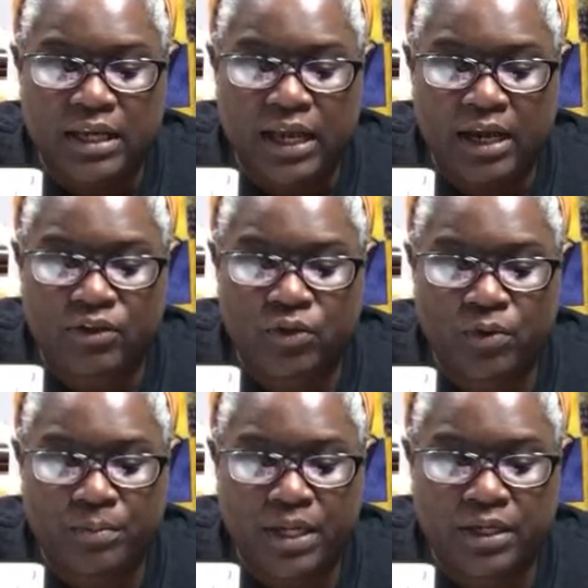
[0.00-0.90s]
how you
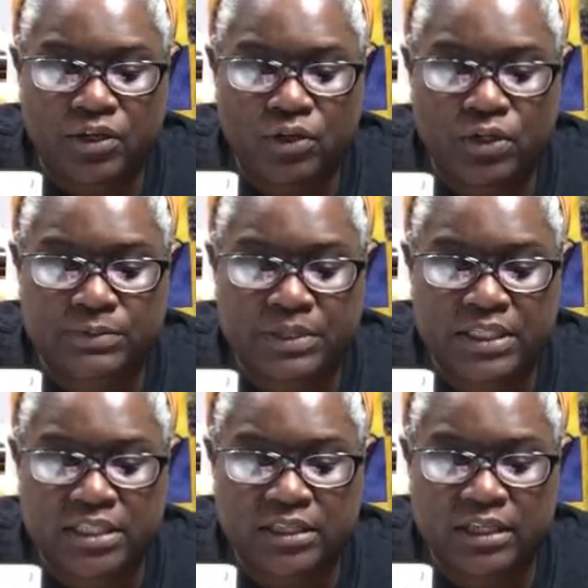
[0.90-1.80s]
were making yours
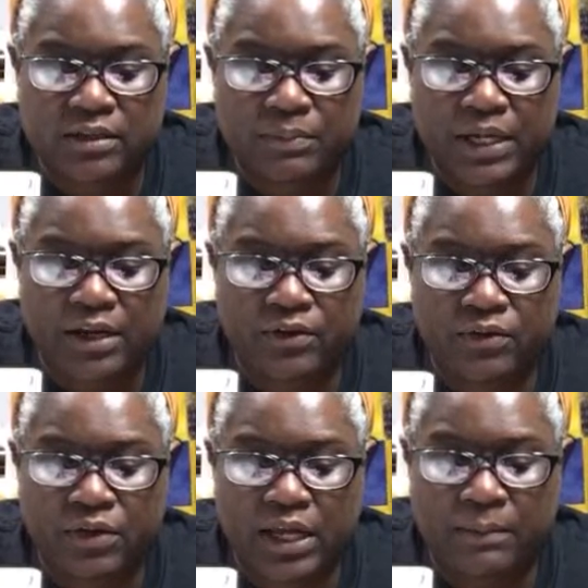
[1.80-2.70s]
because I think the
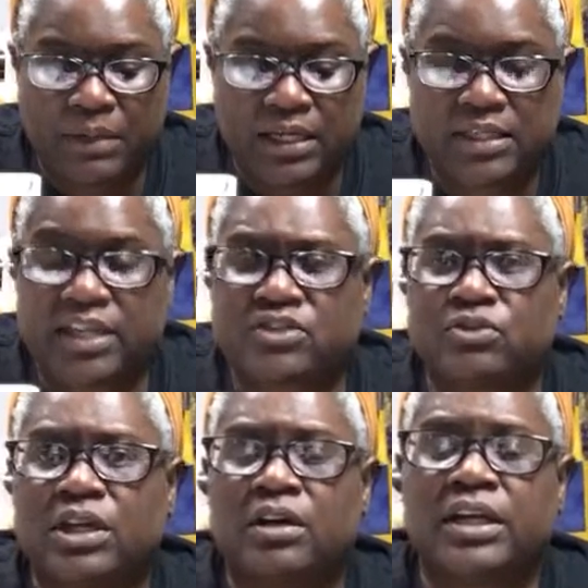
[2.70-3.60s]
pattern I made takes
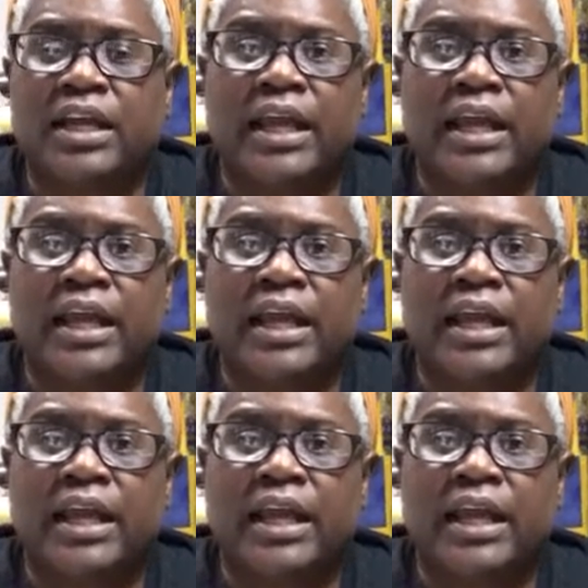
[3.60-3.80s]
too long.